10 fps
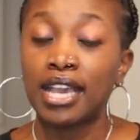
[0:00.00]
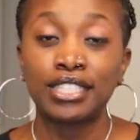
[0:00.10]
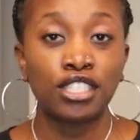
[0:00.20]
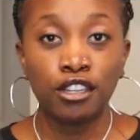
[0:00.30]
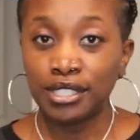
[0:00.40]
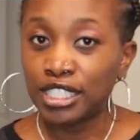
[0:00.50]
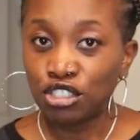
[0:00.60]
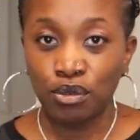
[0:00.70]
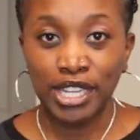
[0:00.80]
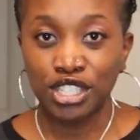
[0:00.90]
a certain
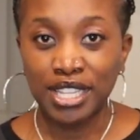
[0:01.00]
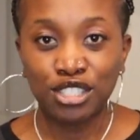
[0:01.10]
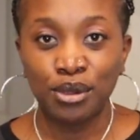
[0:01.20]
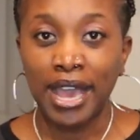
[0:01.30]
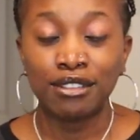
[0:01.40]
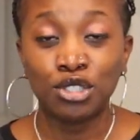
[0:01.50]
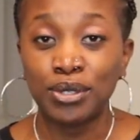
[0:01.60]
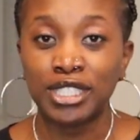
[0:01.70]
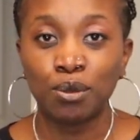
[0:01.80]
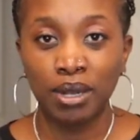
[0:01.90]
situation that you have
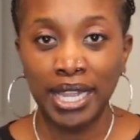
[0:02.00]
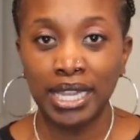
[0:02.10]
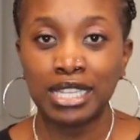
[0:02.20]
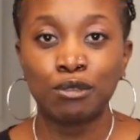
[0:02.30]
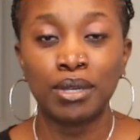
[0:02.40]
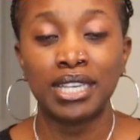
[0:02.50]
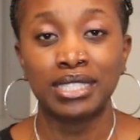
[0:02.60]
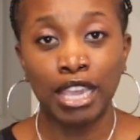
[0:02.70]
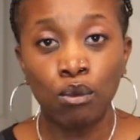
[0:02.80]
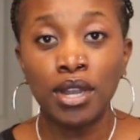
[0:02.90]
to explain, is
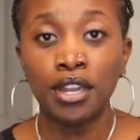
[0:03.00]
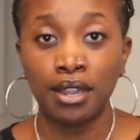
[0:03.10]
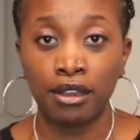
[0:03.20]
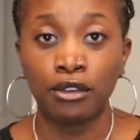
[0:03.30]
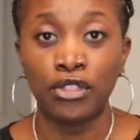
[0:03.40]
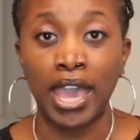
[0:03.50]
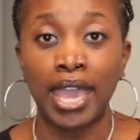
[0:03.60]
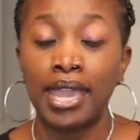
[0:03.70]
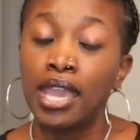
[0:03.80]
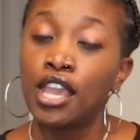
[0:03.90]
because they want to know
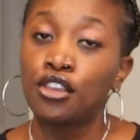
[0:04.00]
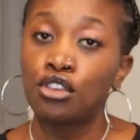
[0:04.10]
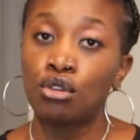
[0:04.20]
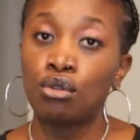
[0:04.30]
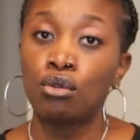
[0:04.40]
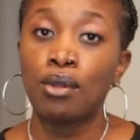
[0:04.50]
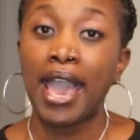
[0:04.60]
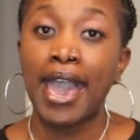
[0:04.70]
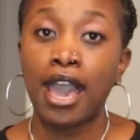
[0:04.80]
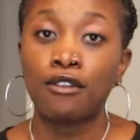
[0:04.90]
that you
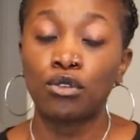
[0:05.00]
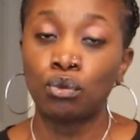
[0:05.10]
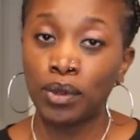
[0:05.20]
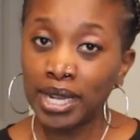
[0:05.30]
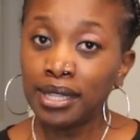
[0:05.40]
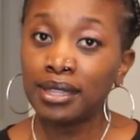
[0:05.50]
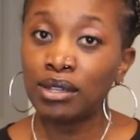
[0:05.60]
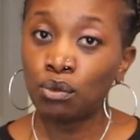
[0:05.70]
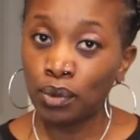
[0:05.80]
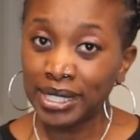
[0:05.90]
have
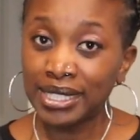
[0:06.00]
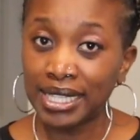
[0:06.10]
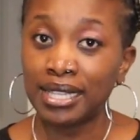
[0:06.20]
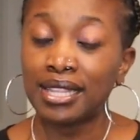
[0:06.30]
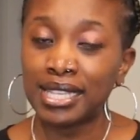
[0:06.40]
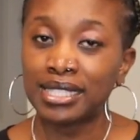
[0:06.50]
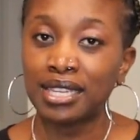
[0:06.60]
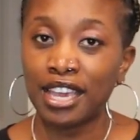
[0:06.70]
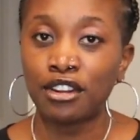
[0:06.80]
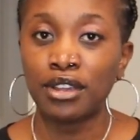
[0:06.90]
written this
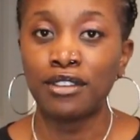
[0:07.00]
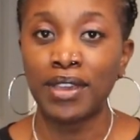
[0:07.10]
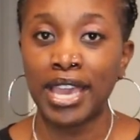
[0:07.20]
letter of